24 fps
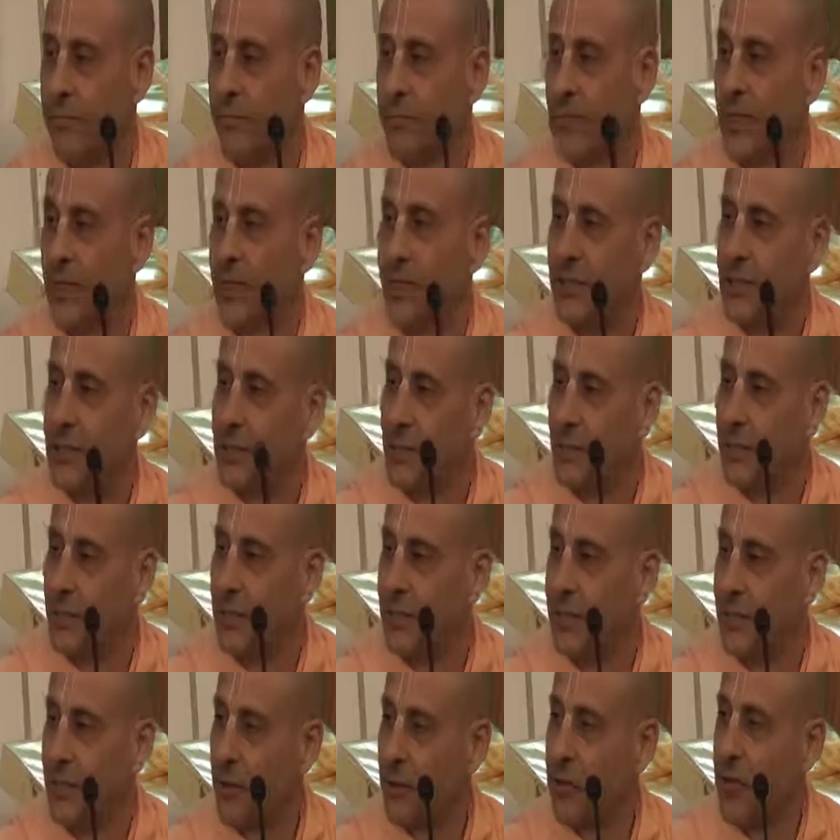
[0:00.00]
to eat some
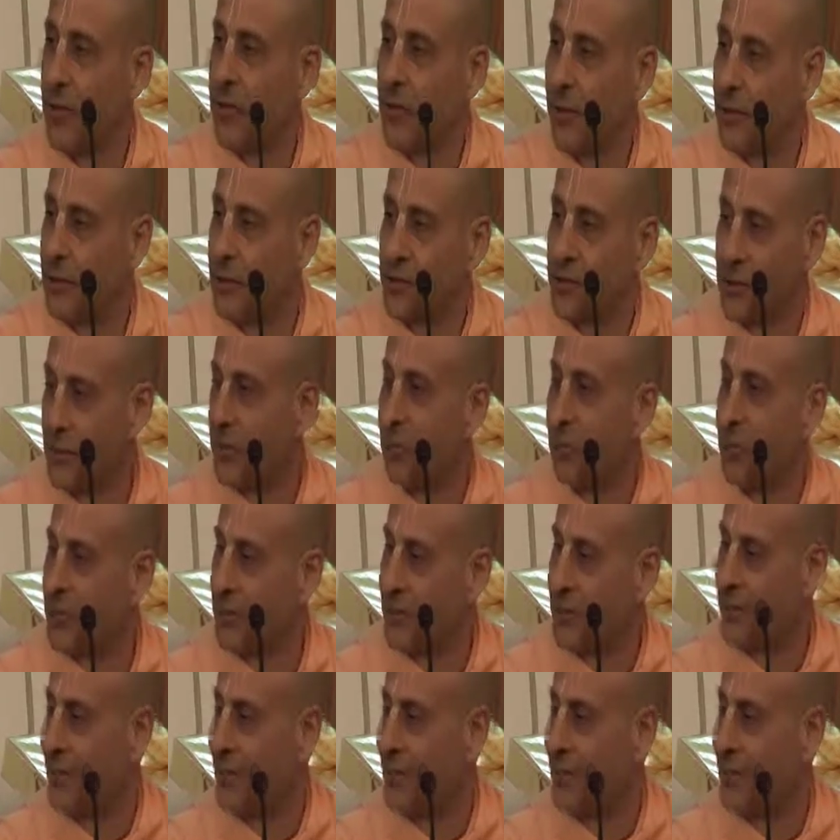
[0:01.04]
Karela somewhere.